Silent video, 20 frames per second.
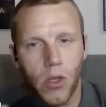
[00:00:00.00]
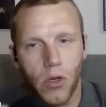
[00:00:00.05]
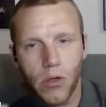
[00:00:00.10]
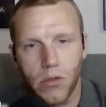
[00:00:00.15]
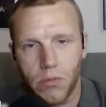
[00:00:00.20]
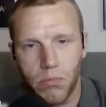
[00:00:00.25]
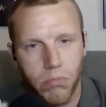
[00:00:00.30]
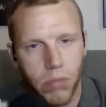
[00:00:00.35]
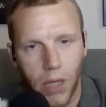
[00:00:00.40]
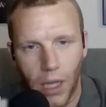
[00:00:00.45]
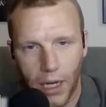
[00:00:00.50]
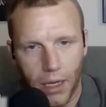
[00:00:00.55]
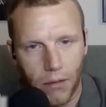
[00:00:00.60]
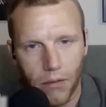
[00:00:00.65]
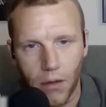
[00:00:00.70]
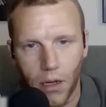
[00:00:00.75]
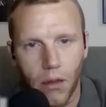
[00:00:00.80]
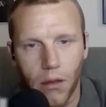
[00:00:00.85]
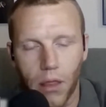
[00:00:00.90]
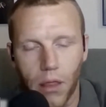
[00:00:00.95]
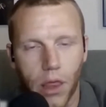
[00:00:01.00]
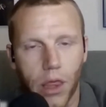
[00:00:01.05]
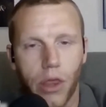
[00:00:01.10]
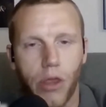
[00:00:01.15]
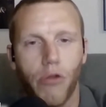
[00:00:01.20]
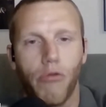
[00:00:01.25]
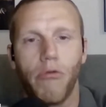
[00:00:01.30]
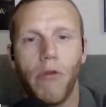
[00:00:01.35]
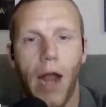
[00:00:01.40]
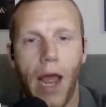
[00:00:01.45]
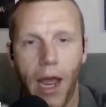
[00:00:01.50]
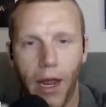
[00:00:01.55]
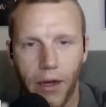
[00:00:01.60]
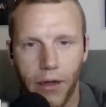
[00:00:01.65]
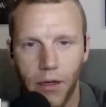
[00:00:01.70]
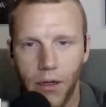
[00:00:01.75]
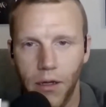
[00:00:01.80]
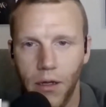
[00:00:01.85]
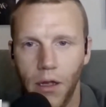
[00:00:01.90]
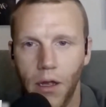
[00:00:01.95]
there's like
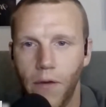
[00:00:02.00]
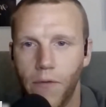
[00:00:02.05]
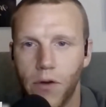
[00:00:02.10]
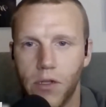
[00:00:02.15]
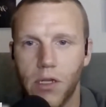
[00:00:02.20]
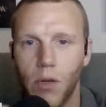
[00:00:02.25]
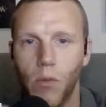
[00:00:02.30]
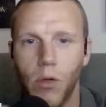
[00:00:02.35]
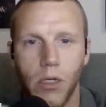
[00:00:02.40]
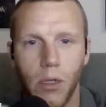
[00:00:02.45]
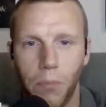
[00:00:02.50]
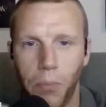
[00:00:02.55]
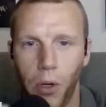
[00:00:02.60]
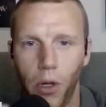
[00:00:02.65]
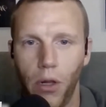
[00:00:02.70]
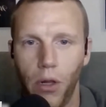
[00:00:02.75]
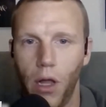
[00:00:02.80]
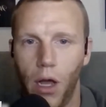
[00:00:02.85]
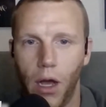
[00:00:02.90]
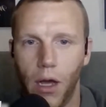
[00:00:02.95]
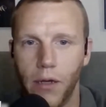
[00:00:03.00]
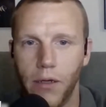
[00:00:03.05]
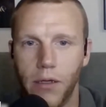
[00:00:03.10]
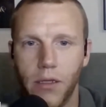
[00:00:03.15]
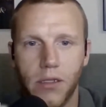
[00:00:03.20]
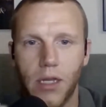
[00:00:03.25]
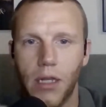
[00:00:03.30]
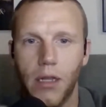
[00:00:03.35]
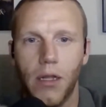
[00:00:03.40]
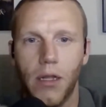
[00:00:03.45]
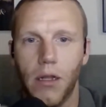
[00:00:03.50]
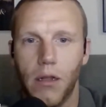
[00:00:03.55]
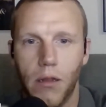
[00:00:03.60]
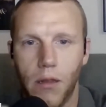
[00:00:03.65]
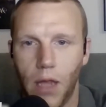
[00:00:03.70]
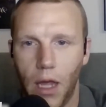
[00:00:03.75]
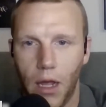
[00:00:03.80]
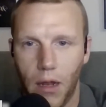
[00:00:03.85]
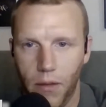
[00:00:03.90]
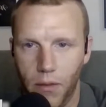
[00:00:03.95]
thread for someone to pull on to say that
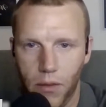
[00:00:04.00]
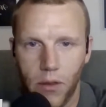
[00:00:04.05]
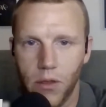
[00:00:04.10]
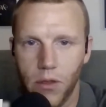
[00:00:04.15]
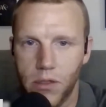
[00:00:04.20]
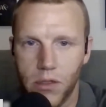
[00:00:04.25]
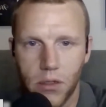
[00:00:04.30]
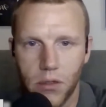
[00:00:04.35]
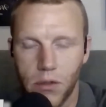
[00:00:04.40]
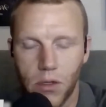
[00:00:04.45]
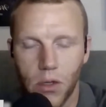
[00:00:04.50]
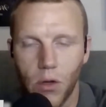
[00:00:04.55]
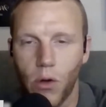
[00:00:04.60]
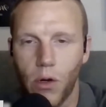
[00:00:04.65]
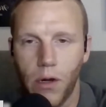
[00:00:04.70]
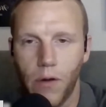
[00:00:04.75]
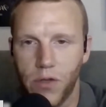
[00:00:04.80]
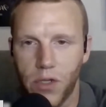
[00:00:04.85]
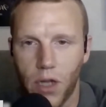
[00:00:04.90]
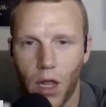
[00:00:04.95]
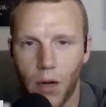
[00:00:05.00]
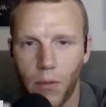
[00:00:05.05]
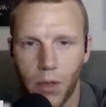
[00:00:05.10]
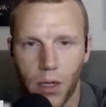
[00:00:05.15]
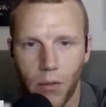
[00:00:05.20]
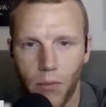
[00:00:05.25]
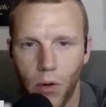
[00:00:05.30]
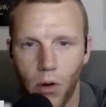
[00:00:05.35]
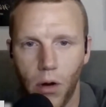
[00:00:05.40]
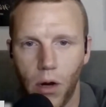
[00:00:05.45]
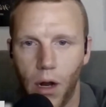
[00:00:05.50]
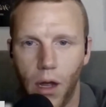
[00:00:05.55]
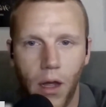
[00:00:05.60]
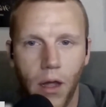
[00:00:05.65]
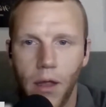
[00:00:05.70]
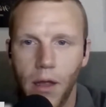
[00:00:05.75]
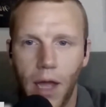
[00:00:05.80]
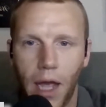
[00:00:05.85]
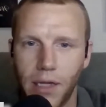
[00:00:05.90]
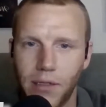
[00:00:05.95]
that this story of Sodom and Gomorrah
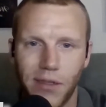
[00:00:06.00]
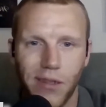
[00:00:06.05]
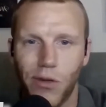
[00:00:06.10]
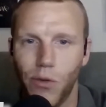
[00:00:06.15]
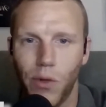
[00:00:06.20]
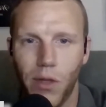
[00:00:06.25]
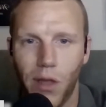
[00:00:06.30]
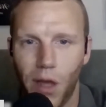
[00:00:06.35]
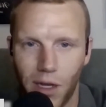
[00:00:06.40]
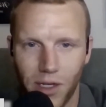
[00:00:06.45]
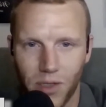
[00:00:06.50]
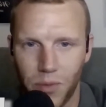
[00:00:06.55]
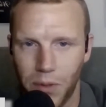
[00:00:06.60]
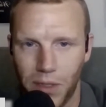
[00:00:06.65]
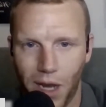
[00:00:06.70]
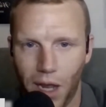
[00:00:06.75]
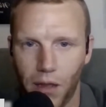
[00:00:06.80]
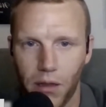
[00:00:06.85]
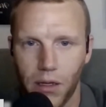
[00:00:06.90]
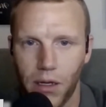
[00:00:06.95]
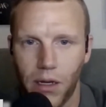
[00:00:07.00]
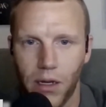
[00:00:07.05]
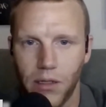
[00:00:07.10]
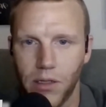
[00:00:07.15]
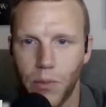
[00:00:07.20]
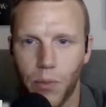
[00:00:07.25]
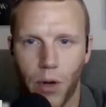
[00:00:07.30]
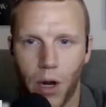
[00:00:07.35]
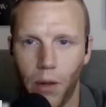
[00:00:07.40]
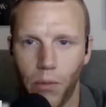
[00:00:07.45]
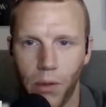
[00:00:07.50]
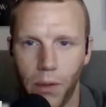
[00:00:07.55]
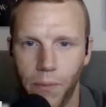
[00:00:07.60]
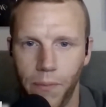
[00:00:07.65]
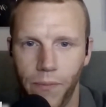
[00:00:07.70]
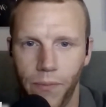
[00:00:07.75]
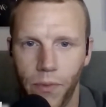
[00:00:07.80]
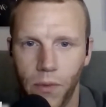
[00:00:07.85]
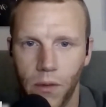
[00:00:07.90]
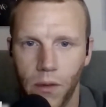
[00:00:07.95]
has to do with hospitality as a problem.